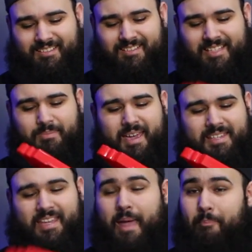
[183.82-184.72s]
That's
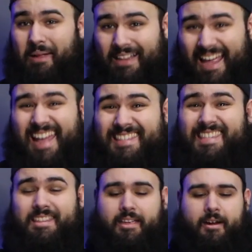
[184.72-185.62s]
amazing, it
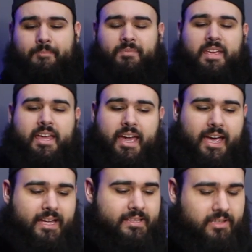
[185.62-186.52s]
plants in there.
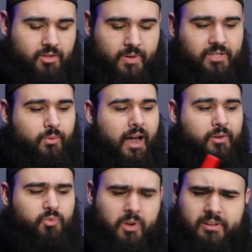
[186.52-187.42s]
And the reason why I
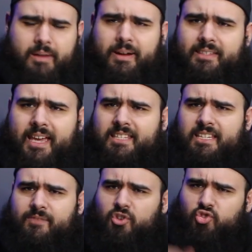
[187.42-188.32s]
was wondering about that is
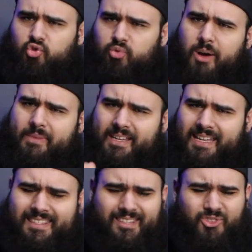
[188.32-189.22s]
because if you're drumming
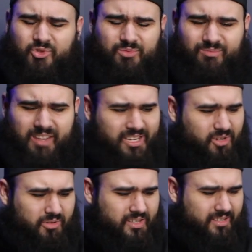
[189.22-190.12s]
against the, like, you
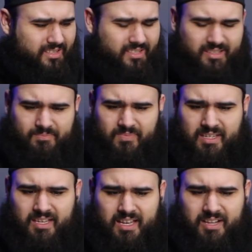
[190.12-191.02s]
know, the, the,
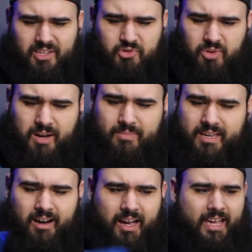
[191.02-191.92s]
the drum,
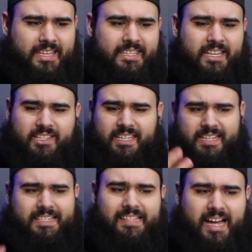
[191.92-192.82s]
isn't it just
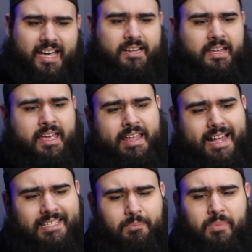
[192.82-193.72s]
gonna slide?
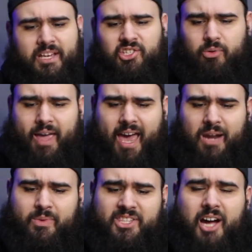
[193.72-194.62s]
That's the issue I
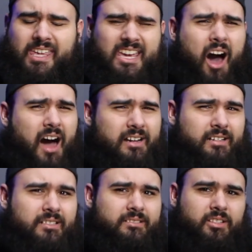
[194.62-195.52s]
had with Donkey
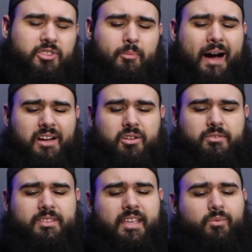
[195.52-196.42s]
Konga. So the
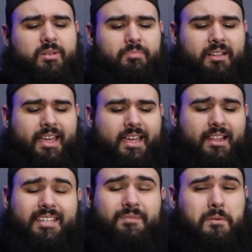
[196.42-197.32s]
bongos, they wouldn't plant,
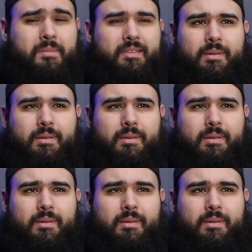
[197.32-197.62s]
at least for me.